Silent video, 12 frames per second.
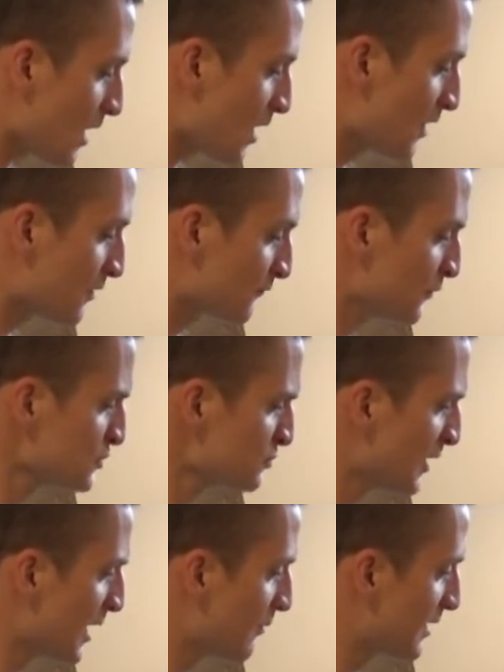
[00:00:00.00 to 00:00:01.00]
The first
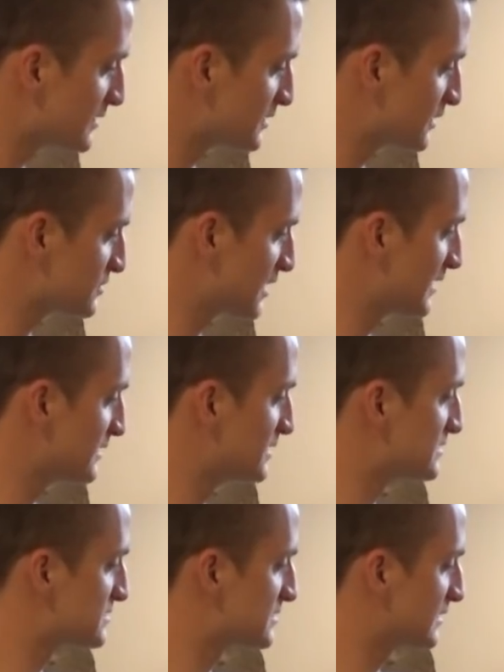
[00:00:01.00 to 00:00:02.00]
one I want to touch on
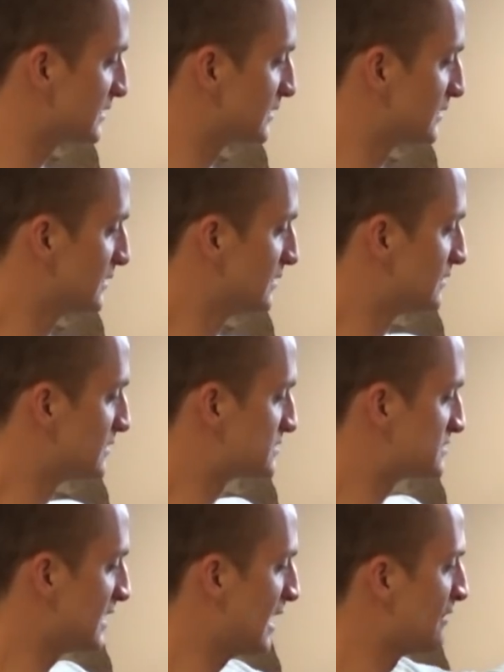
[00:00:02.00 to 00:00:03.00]
is the
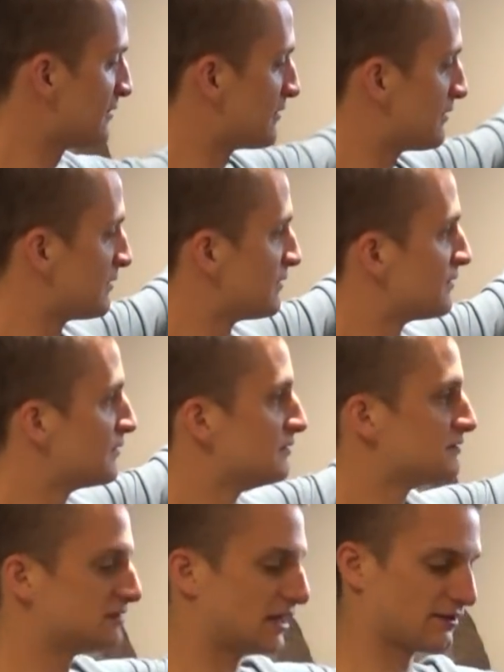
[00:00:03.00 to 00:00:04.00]
tethered
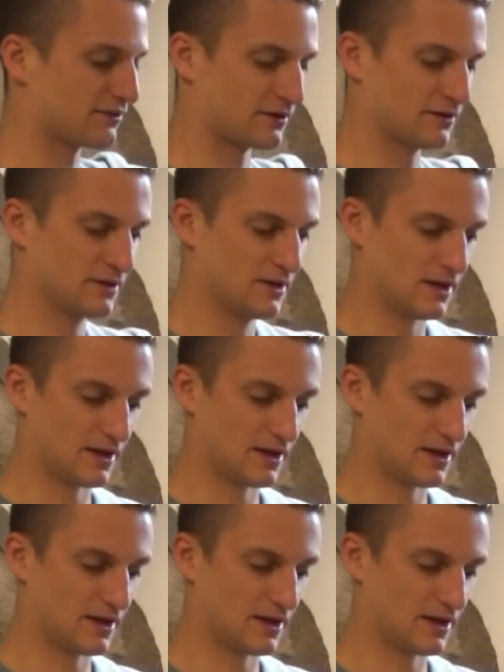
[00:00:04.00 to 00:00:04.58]
tether.